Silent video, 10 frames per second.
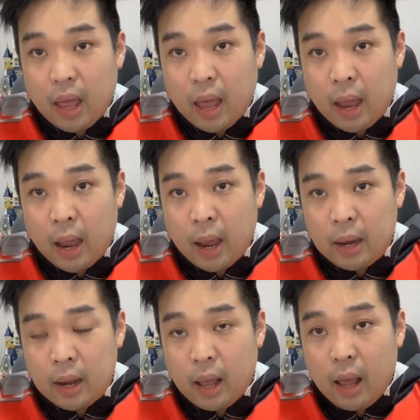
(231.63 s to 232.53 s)

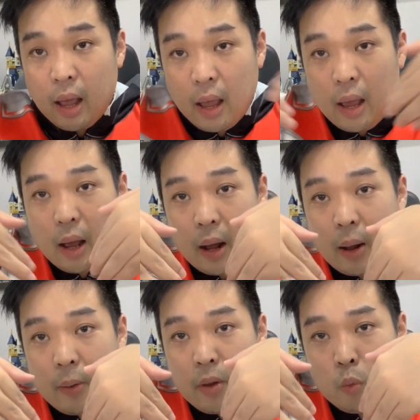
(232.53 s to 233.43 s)
and
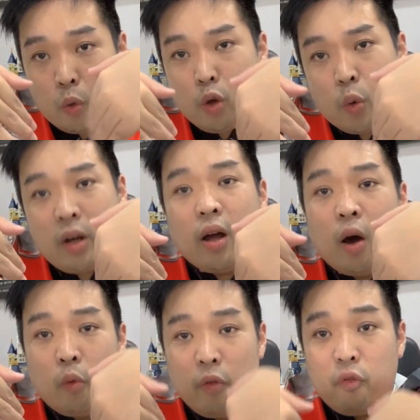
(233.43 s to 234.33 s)
it won't create
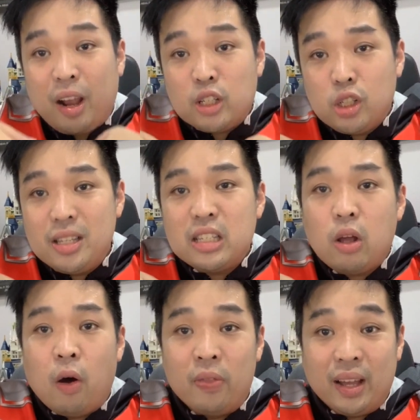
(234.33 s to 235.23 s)
a reflections
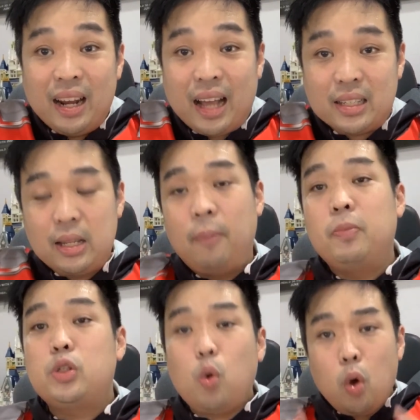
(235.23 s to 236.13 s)
on the glass.
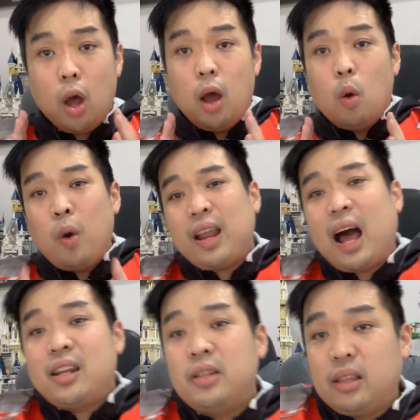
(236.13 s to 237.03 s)
So what
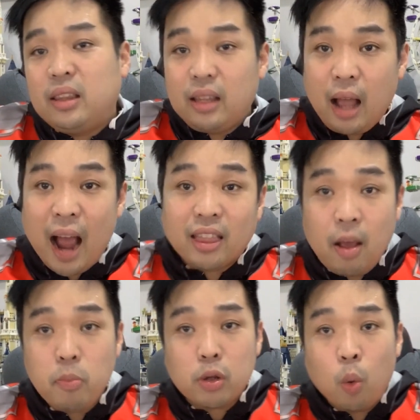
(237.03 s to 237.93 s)
are the
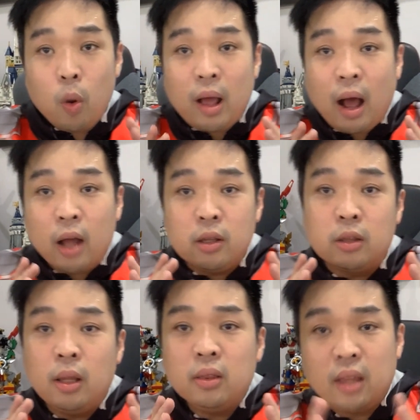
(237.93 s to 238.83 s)
items or what are the
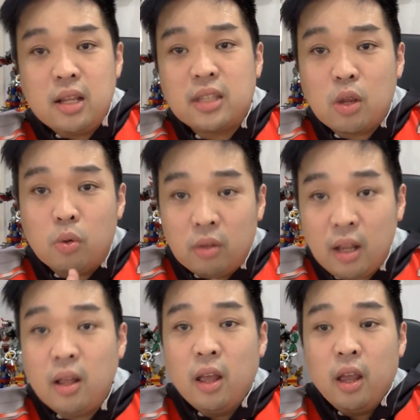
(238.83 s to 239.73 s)
things that you need